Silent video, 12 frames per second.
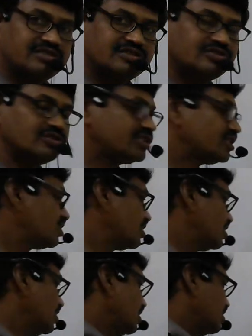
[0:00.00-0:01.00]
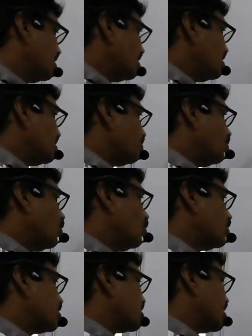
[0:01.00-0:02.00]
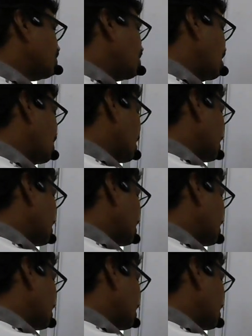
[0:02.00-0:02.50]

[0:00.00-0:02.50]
So that this is more stable.